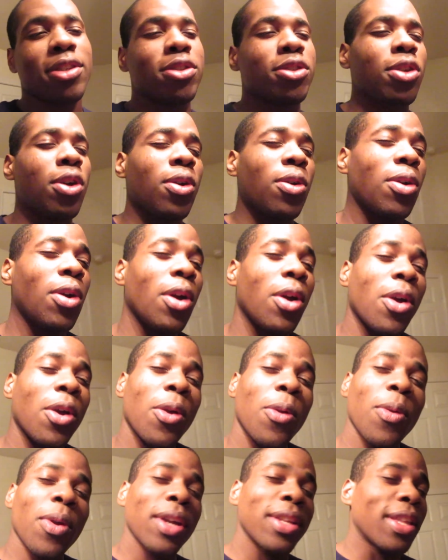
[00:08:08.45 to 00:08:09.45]
So
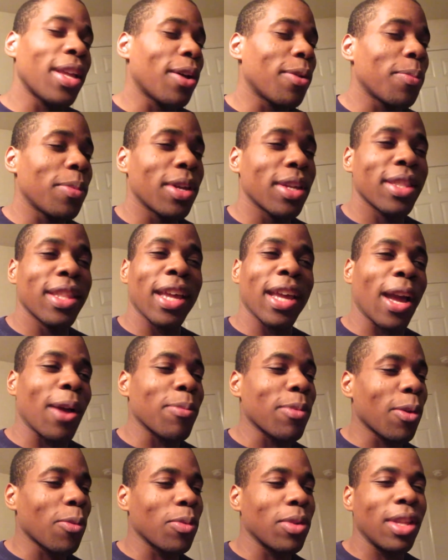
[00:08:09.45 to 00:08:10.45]
right now, man, like,
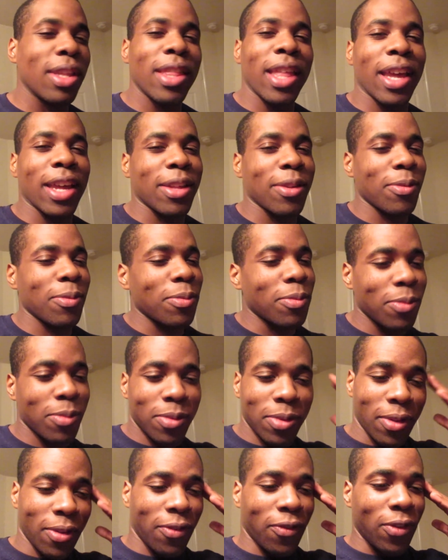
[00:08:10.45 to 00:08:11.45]
I'm not really like,
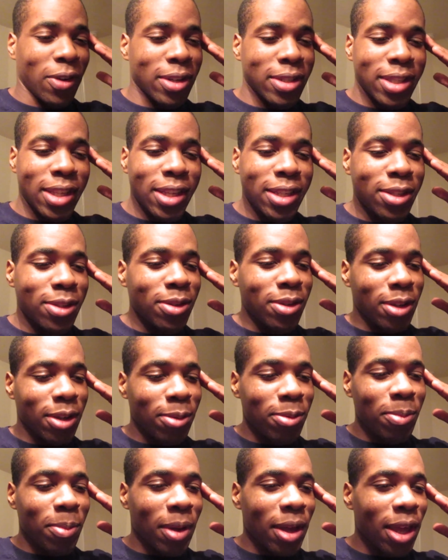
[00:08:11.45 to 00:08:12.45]
the first thing to
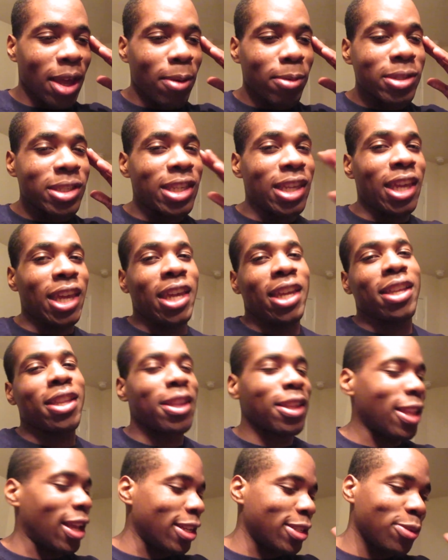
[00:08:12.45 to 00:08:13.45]
come to my head was
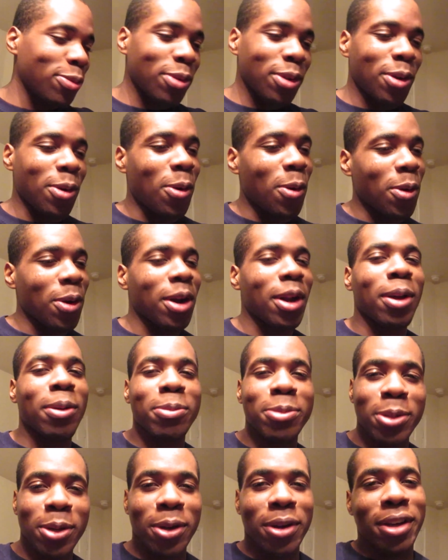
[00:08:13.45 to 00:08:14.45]
eat, not to record.
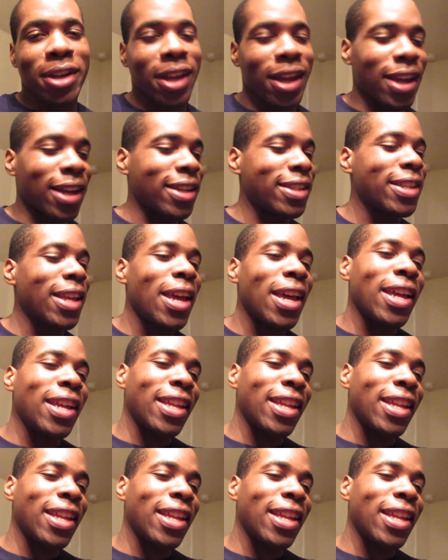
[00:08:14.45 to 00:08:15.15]
I'm sorry, guys.